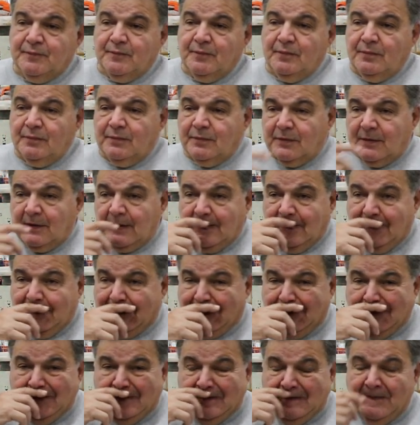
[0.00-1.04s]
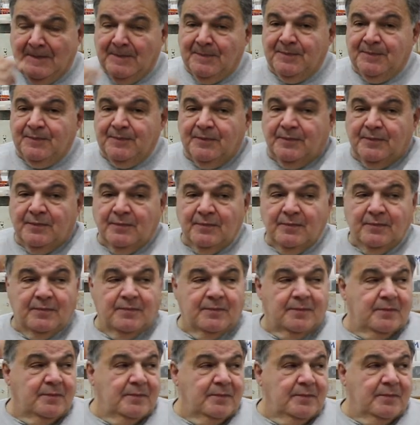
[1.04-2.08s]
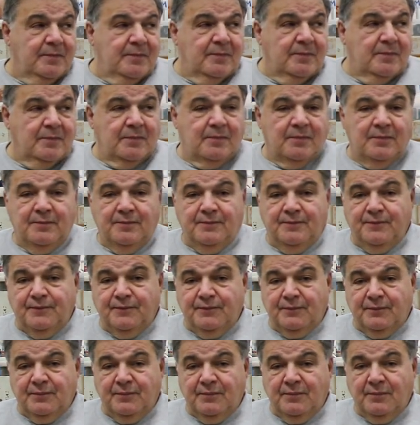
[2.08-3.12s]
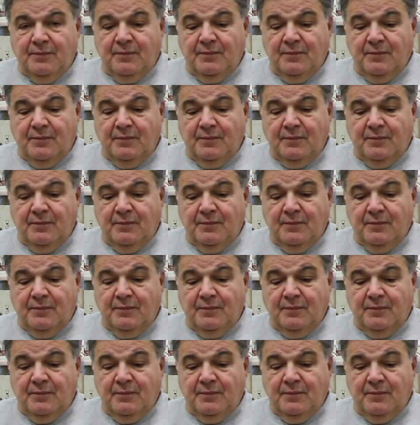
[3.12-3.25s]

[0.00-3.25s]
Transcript: The person shown says nothing.